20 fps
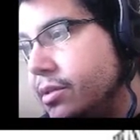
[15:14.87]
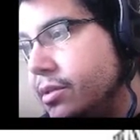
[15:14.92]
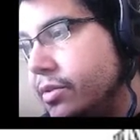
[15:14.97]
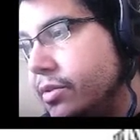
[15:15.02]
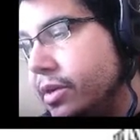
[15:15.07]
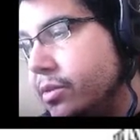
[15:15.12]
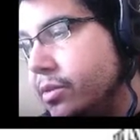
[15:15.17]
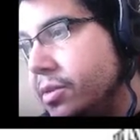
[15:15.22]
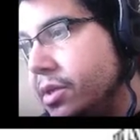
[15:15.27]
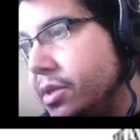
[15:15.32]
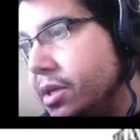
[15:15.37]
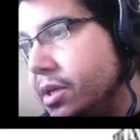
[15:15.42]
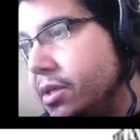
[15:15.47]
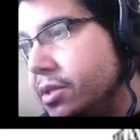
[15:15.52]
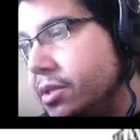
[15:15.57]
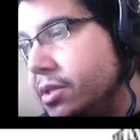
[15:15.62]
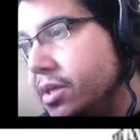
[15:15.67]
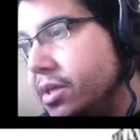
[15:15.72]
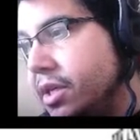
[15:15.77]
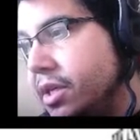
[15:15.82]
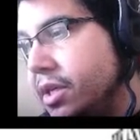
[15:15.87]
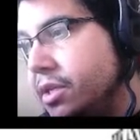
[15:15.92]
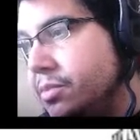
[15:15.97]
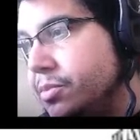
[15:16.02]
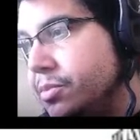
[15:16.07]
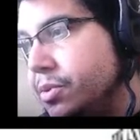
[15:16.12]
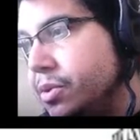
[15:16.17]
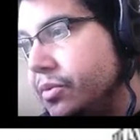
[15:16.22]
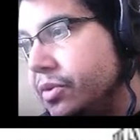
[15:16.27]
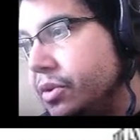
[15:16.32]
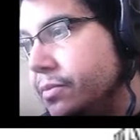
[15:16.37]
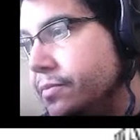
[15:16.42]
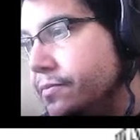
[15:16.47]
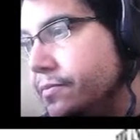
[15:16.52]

that will not. Okay, that's beautiful.